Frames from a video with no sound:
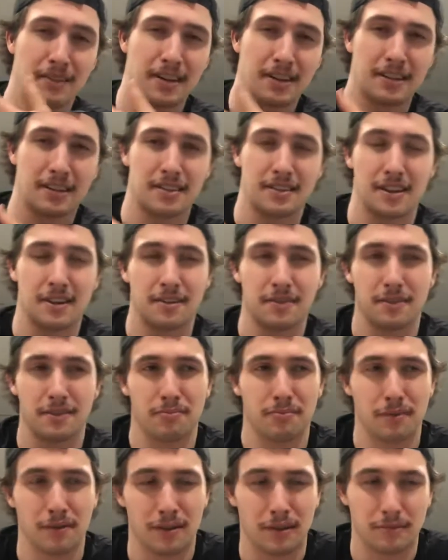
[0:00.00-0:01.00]
Because I don't know if
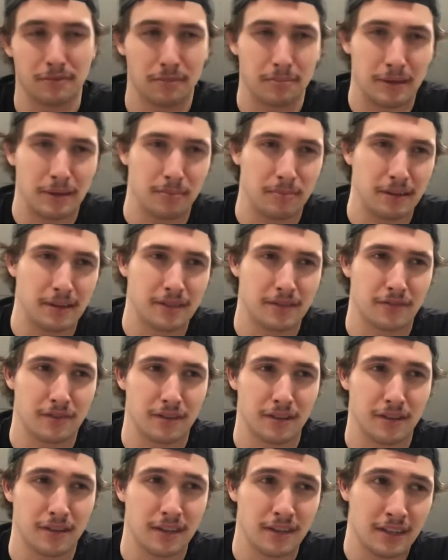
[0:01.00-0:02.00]
Portland will be the place
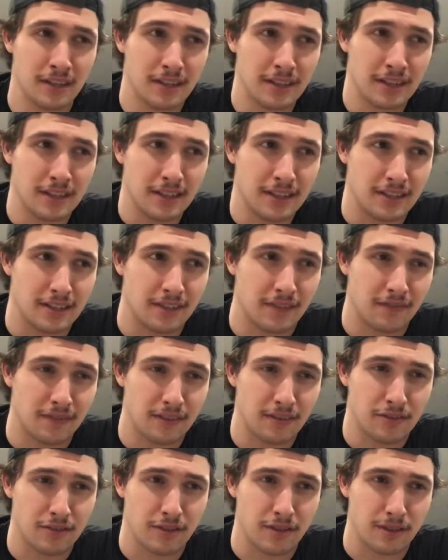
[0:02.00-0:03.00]
for his
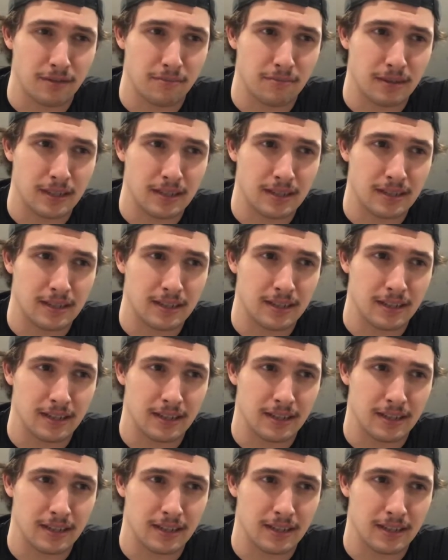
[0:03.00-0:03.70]
future, but